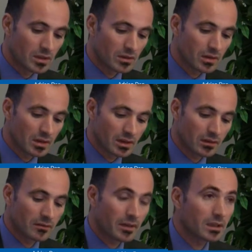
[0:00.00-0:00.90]
It's
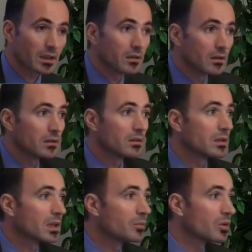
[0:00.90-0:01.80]
interesting the fact that
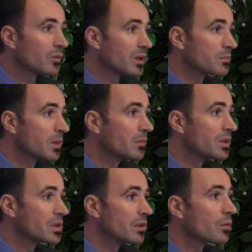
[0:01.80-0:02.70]
the report was
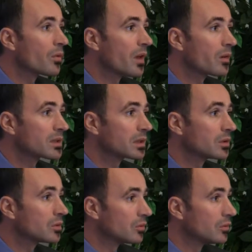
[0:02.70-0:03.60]
published in
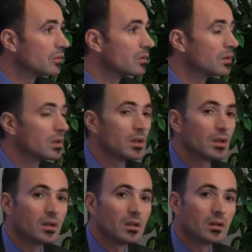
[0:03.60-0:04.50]
2002,
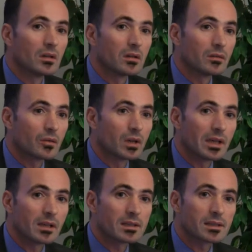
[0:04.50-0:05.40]

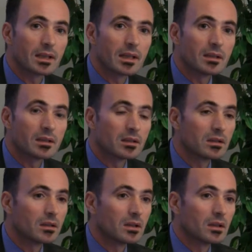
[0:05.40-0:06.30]
4 years
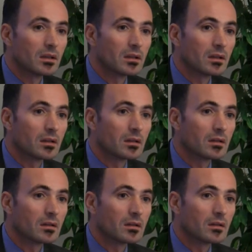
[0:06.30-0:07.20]
later,
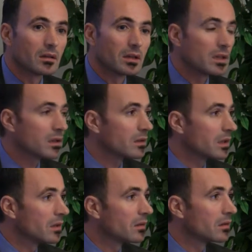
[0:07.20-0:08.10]

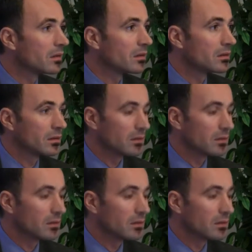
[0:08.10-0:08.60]
year in